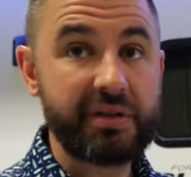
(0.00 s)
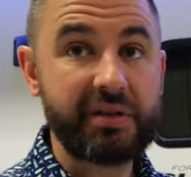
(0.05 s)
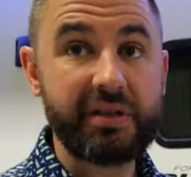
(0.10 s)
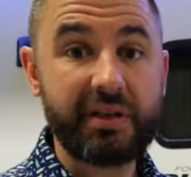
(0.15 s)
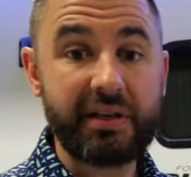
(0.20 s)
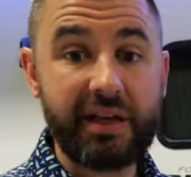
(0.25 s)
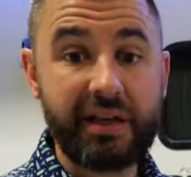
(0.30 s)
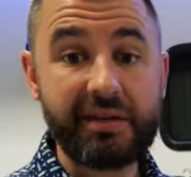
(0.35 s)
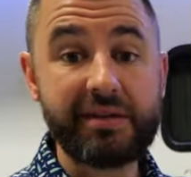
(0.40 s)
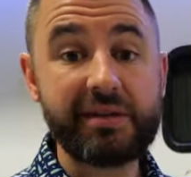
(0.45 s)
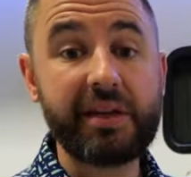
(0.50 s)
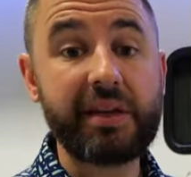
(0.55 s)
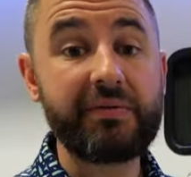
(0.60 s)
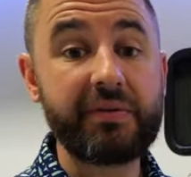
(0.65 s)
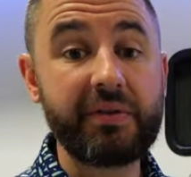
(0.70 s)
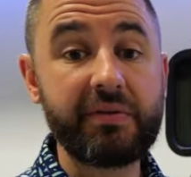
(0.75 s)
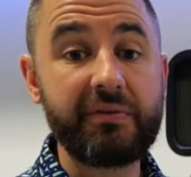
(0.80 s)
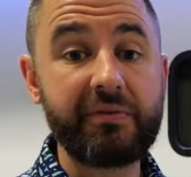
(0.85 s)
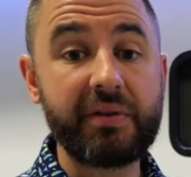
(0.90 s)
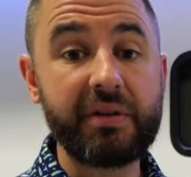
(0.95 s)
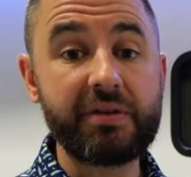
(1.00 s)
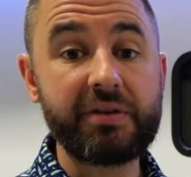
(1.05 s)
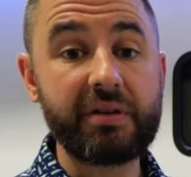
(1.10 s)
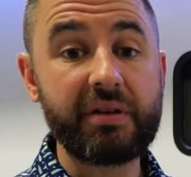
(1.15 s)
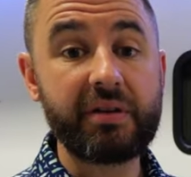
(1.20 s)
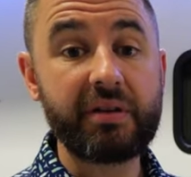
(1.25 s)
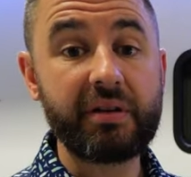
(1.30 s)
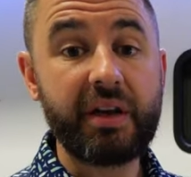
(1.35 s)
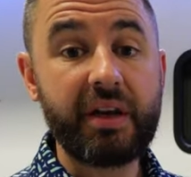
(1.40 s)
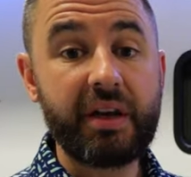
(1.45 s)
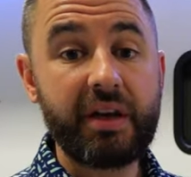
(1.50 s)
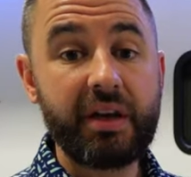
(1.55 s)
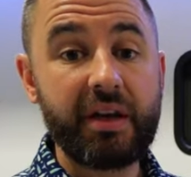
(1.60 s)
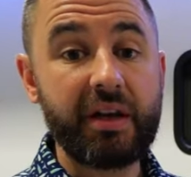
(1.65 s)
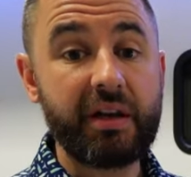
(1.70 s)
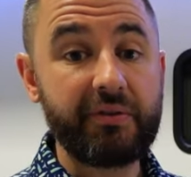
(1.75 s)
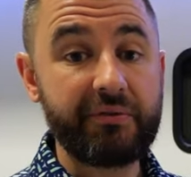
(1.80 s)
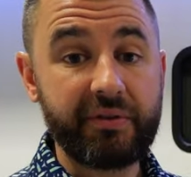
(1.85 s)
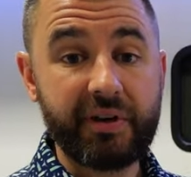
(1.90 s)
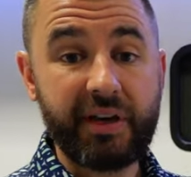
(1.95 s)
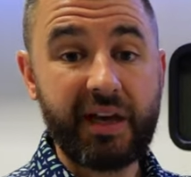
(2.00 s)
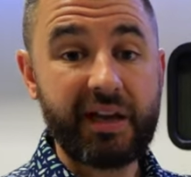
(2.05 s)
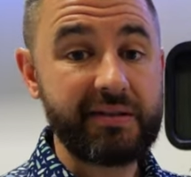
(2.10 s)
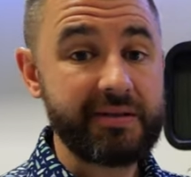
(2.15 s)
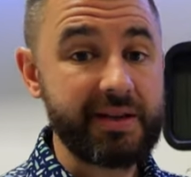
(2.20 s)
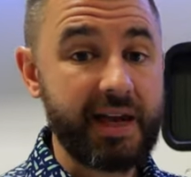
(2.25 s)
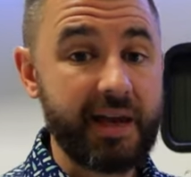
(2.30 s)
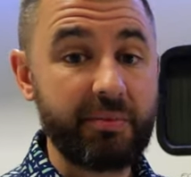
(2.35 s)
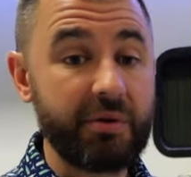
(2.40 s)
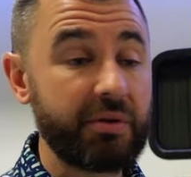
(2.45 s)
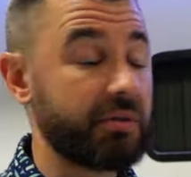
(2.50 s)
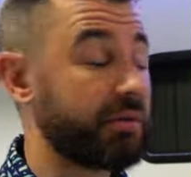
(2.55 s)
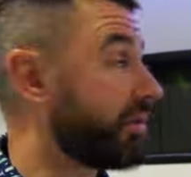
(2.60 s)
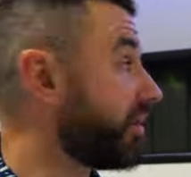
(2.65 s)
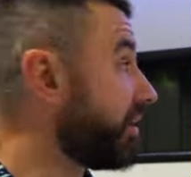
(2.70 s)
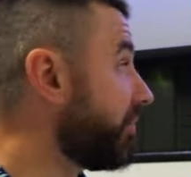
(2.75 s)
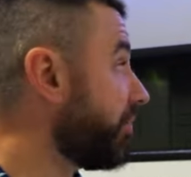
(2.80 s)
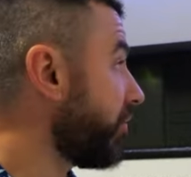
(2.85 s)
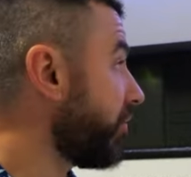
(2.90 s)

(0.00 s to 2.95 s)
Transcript: Just a nice safety feature for nighttime, early in the